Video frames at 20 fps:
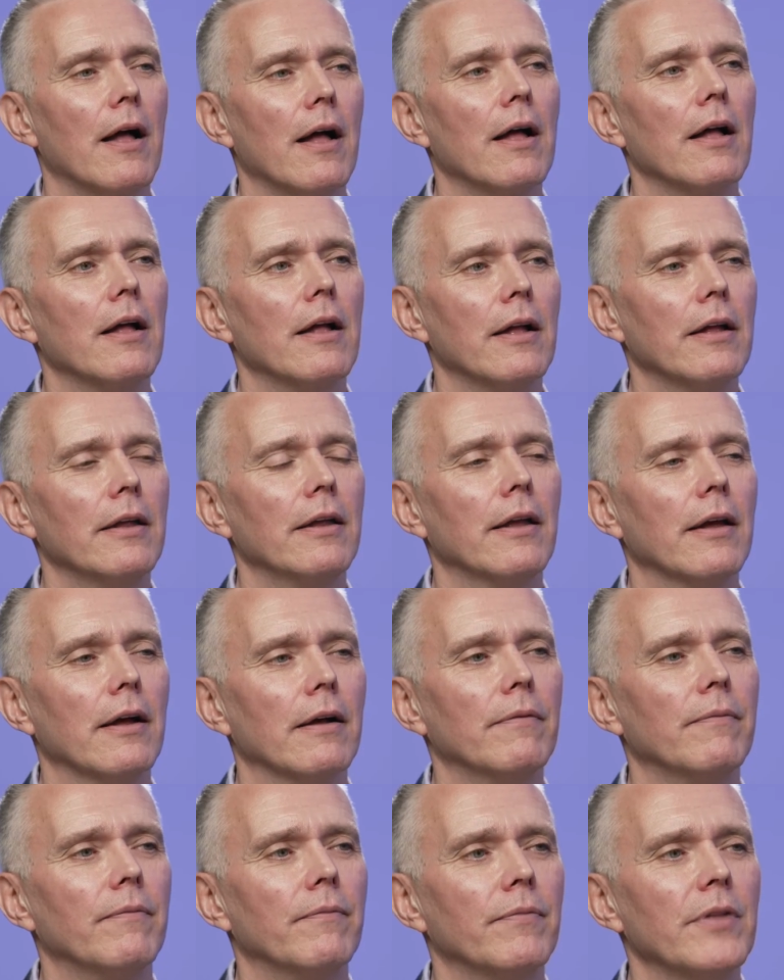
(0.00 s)
need,
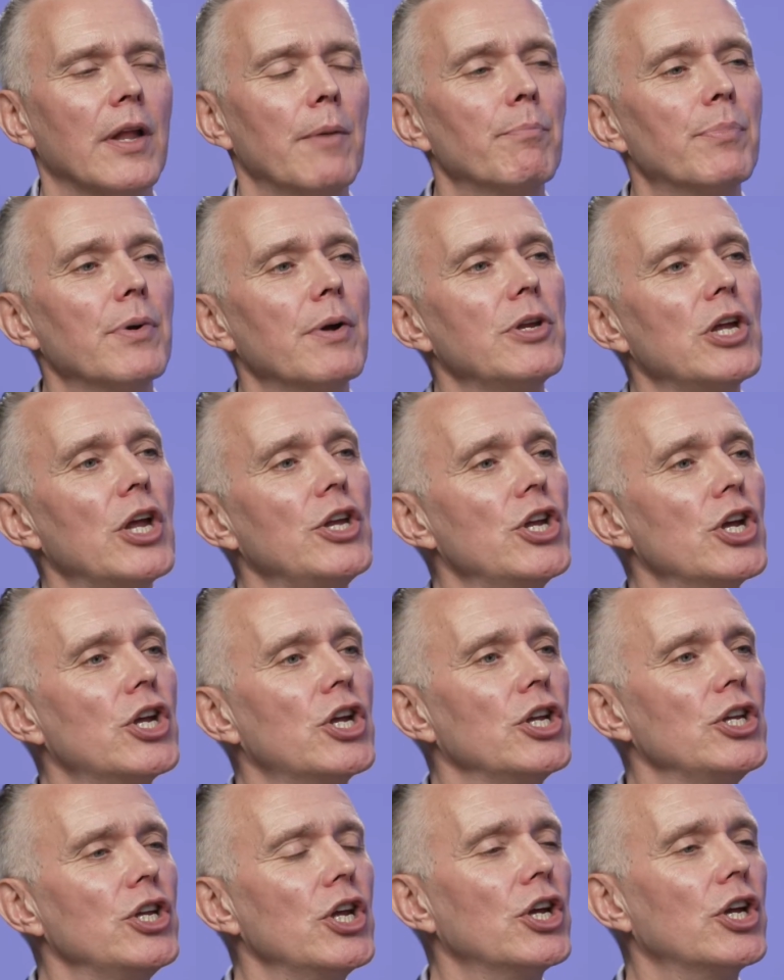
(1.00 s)
what's required, rather than what
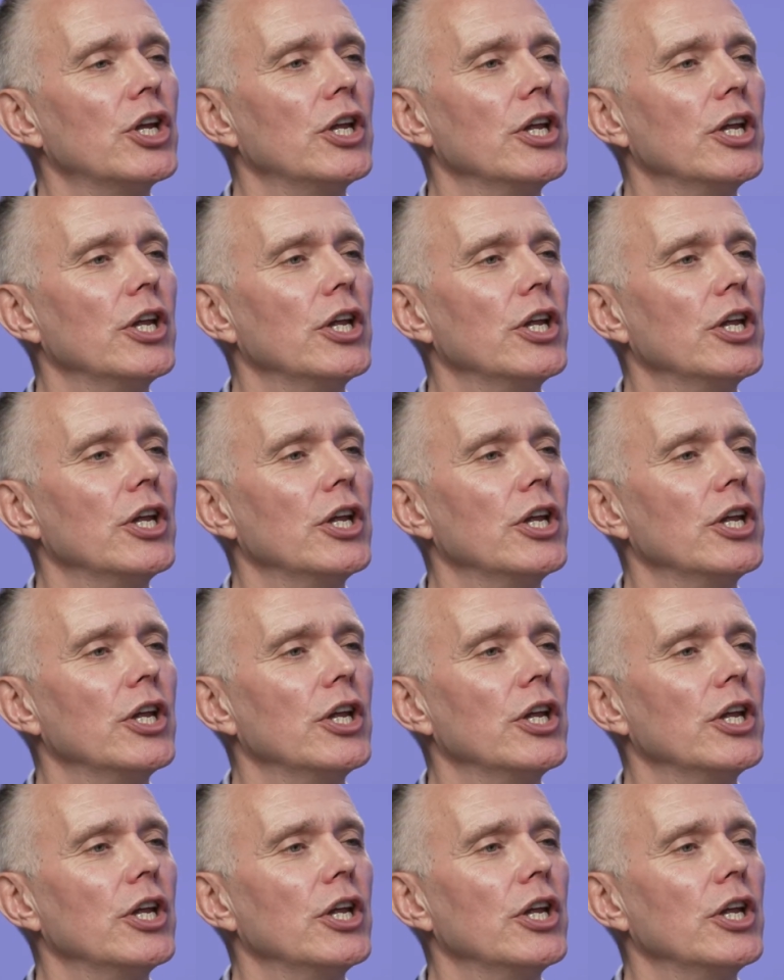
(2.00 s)
you'd like.